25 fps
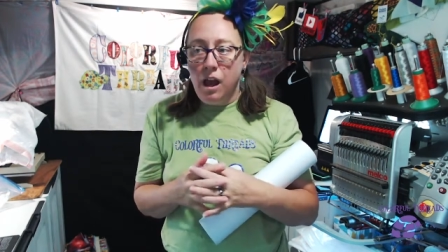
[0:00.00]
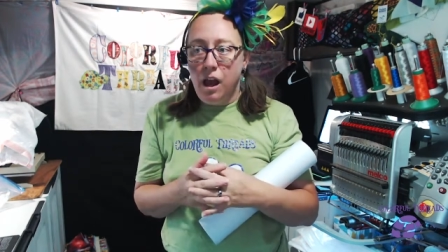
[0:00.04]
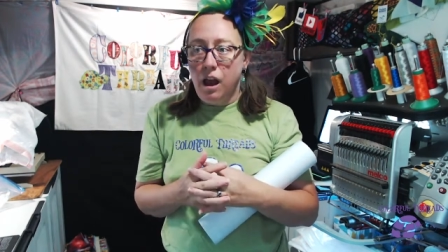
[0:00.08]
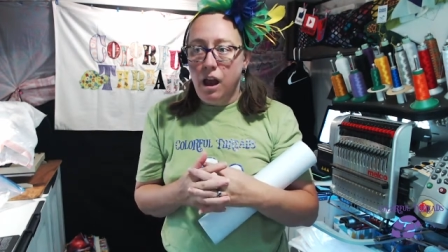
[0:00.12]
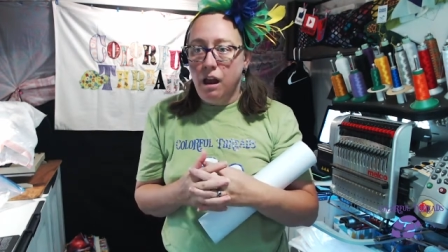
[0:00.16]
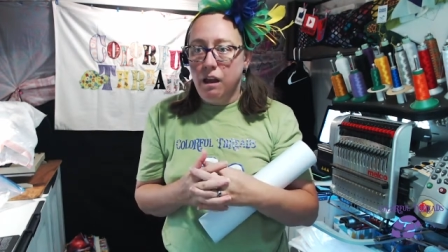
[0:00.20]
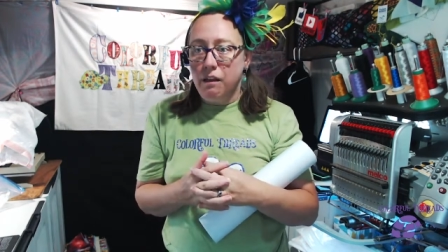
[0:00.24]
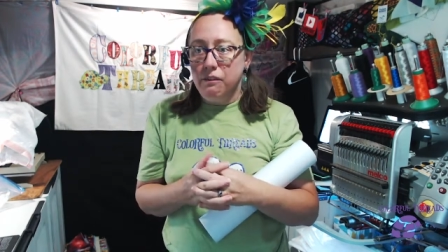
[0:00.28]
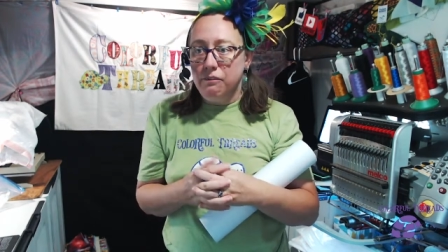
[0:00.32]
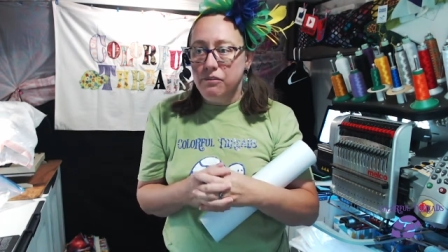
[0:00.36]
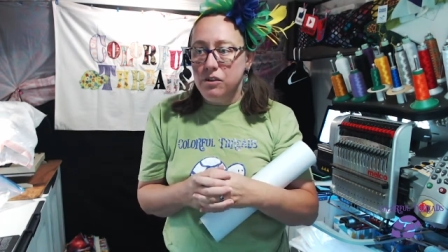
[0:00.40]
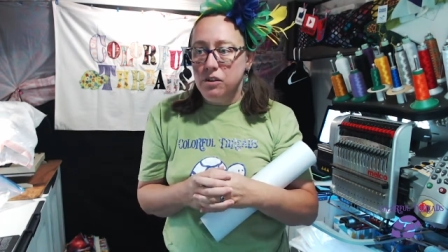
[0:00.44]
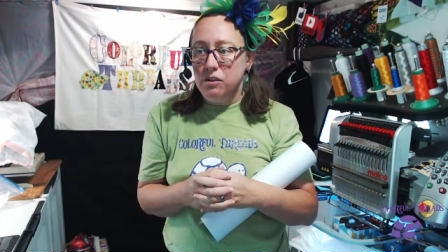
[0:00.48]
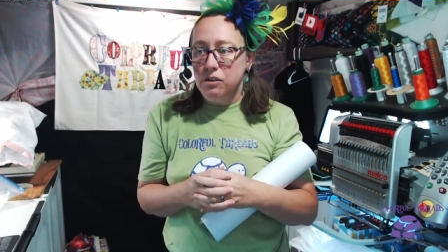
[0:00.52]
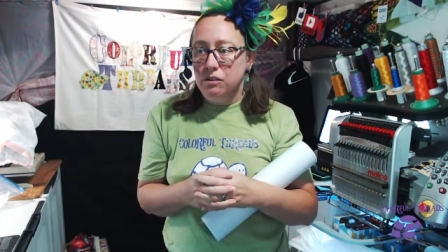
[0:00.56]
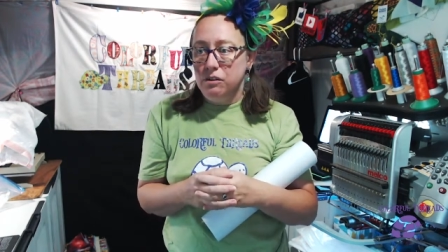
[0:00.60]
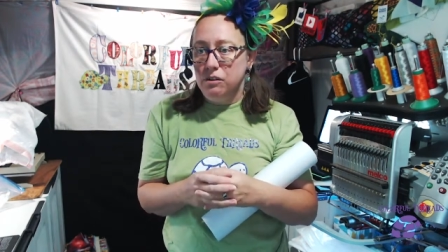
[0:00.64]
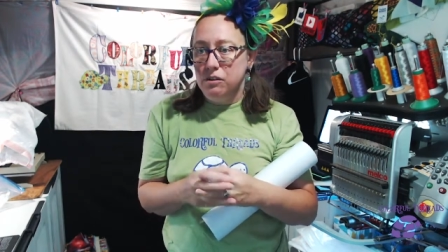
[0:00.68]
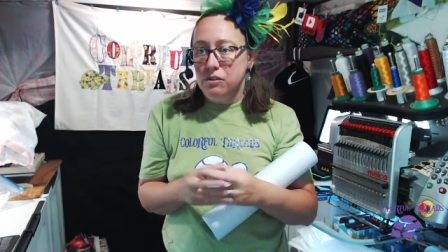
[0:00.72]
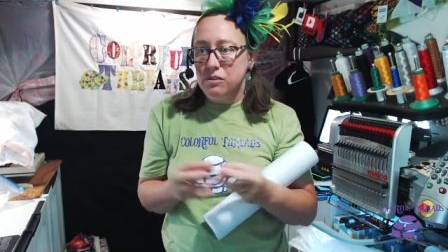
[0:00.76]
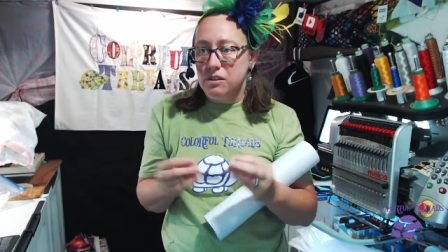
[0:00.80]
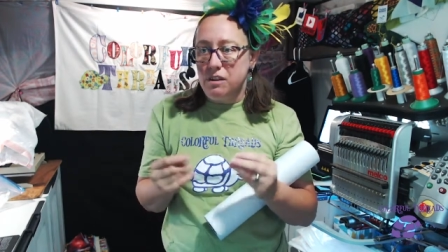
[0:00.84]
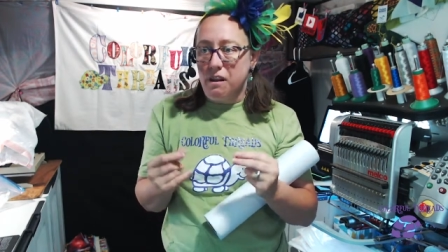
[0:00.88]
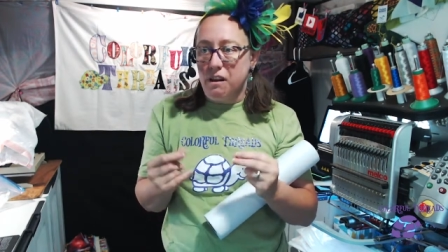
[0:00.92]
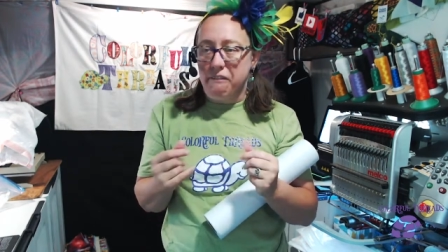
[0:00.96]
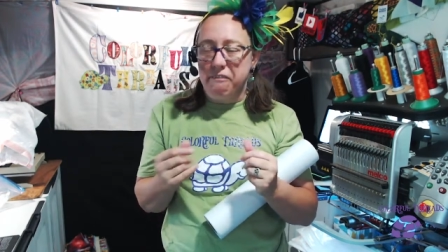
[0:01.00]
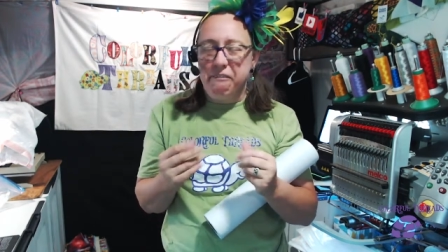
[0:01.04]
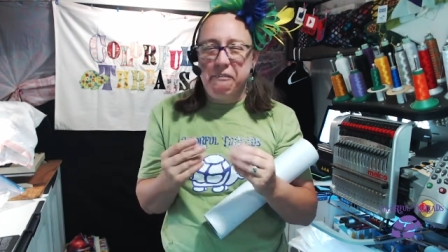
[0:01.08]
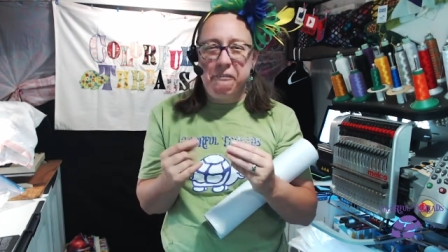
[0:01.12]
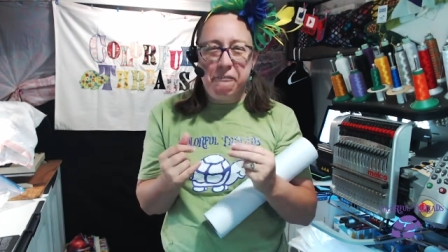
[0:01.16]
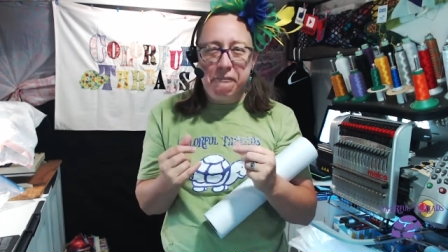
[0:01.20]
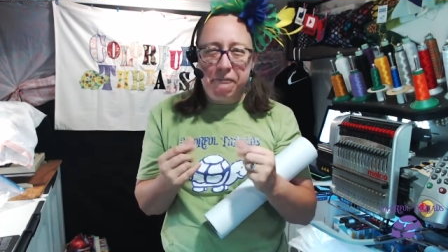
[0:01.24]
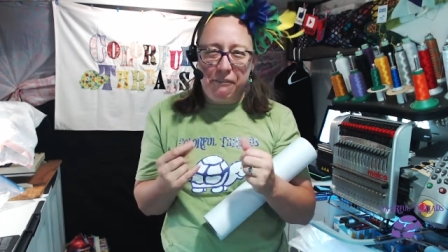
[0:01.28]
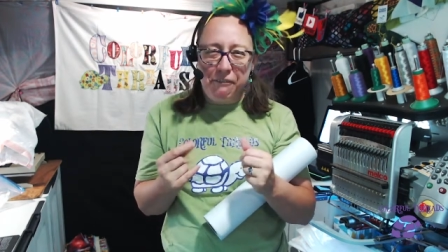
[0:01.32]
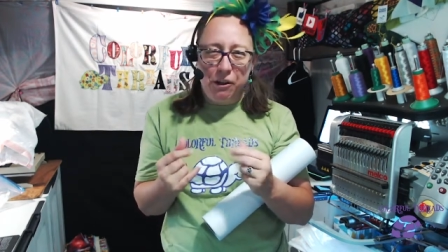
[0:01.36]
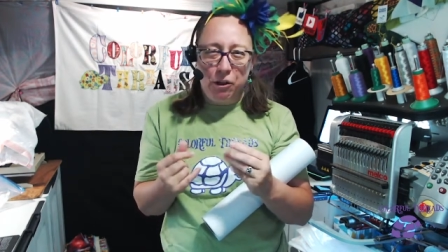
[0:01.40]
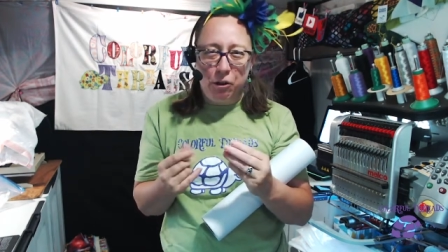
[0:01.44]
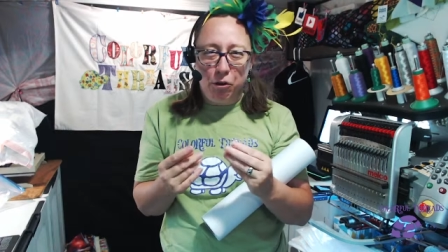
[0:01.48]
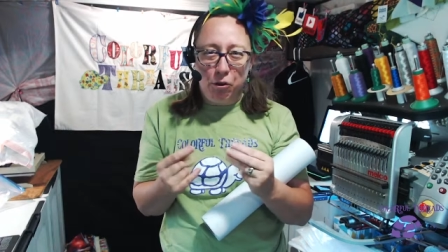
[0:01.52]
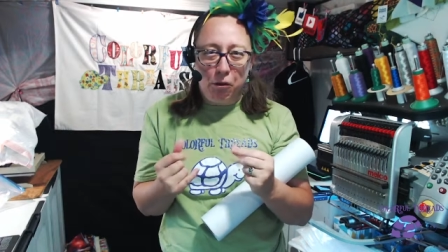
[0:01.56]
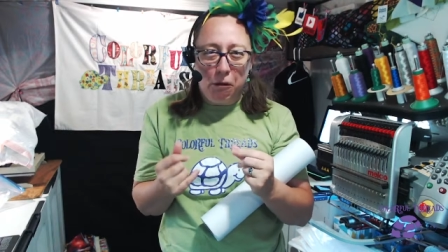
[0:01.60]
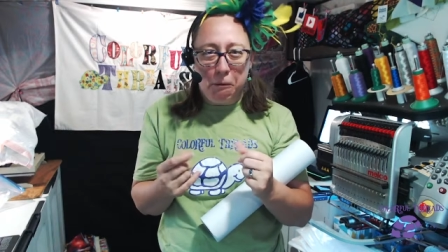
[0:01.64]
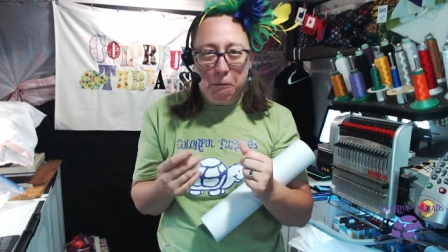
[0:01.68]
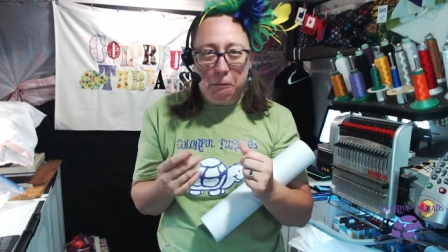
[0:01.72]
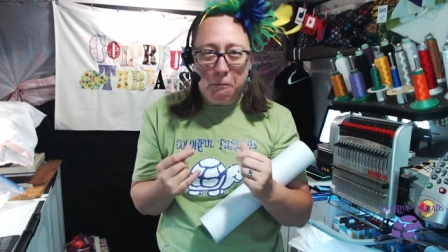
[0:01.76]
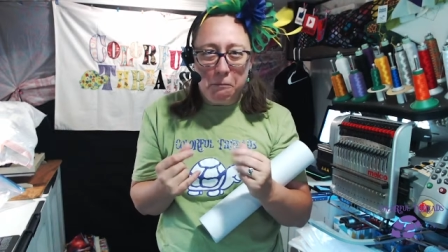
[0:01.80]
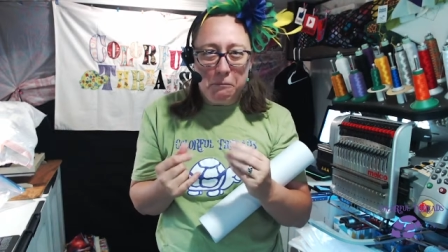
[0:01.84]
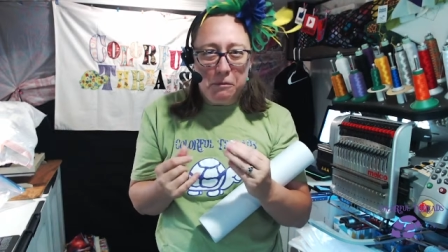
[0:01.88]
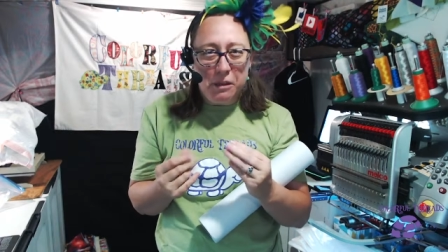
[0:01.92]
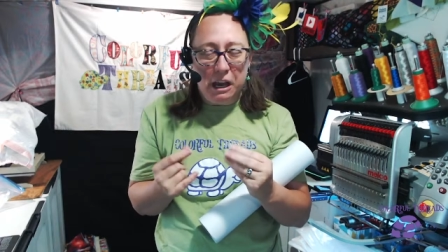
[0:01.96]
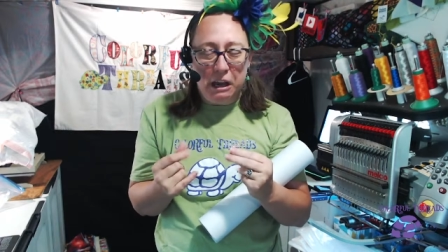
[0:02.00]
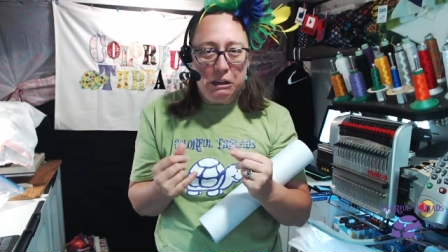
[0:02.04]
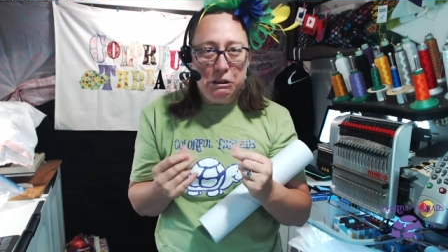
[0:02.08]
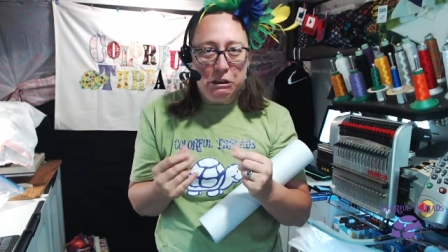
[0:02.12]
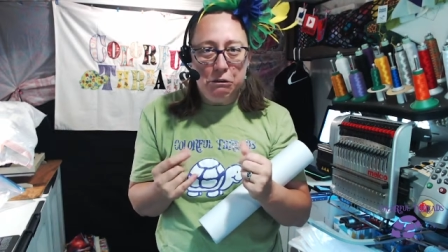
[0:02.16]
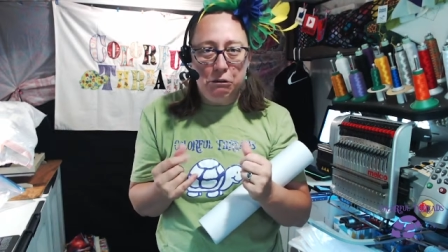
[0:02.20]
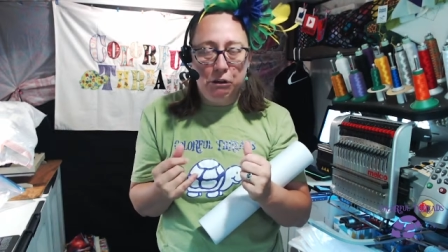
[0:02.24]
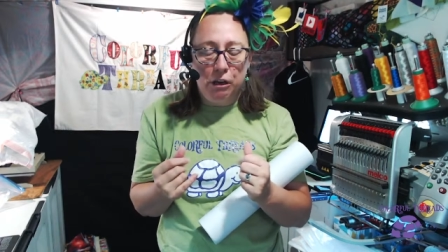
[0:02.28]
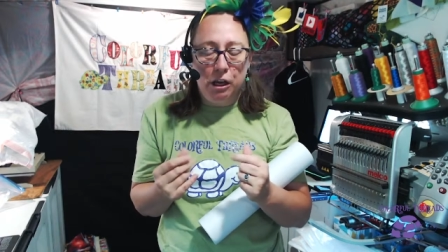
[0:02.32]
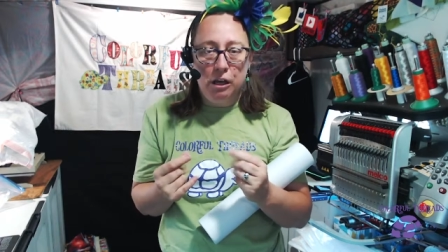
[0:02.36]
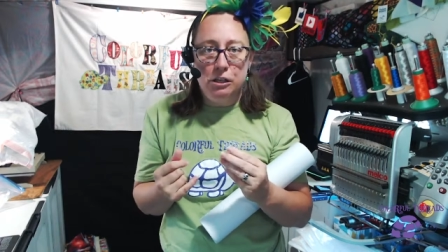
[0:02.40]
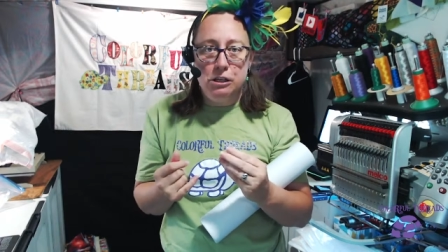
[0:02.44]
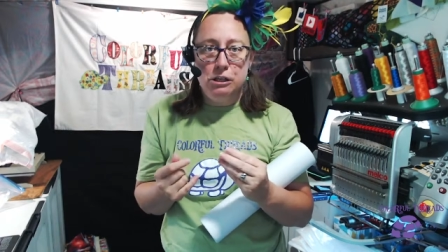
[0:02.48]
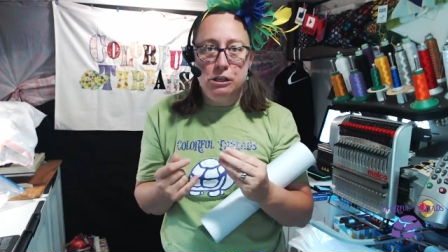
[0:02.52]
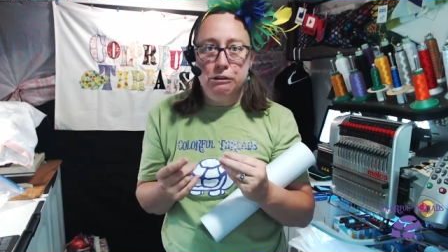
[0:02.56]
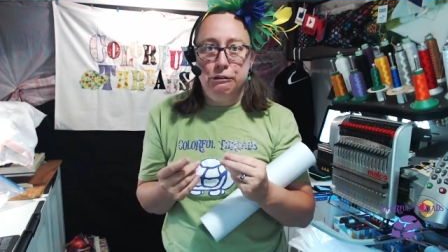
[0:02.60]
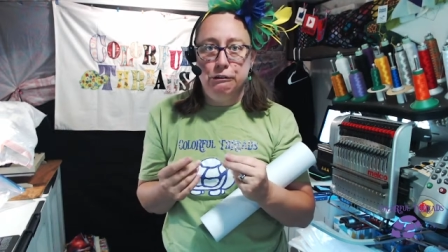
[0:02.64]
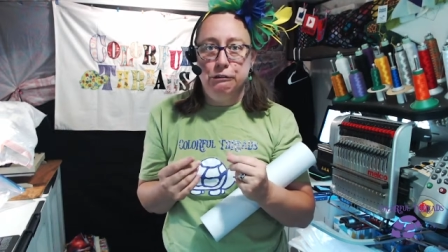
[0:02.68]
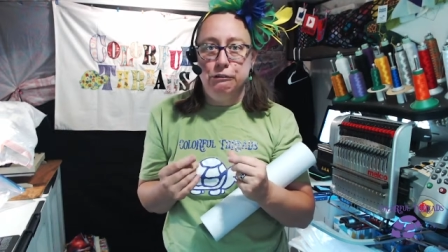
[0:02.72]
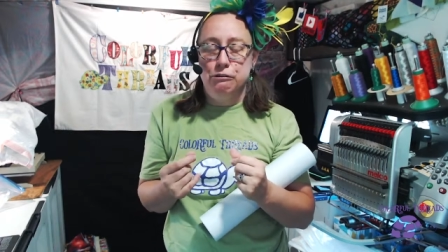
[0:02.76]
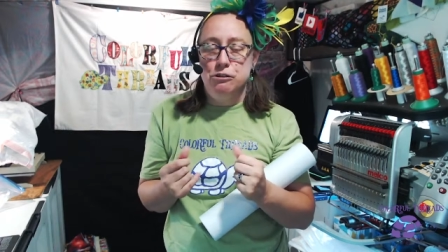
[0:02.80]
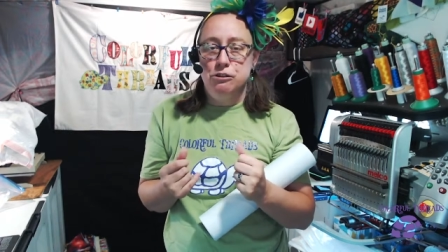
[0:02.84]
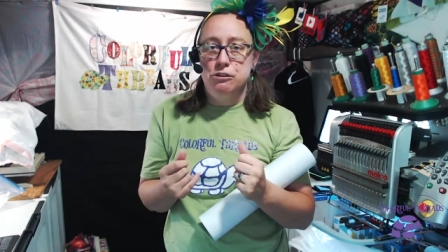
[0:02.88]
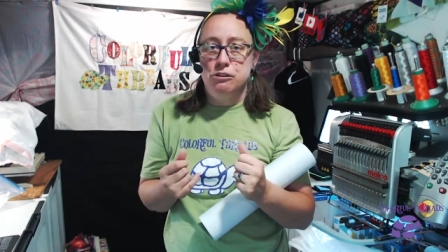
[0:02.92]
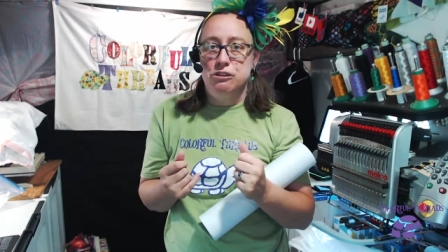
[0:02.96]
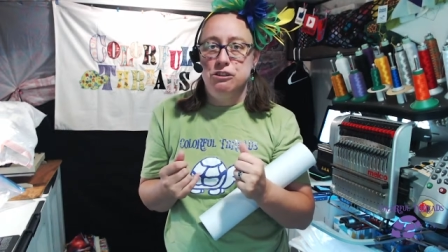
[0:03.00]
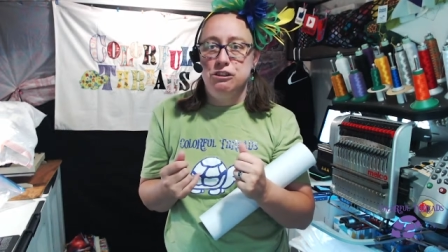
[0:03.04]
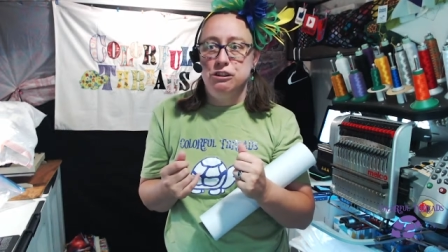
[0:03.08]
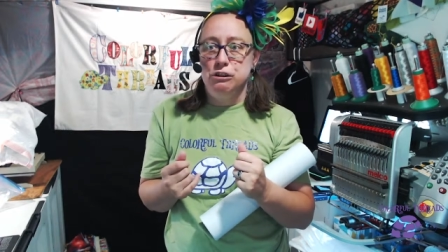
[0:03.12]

I've used a film that you can use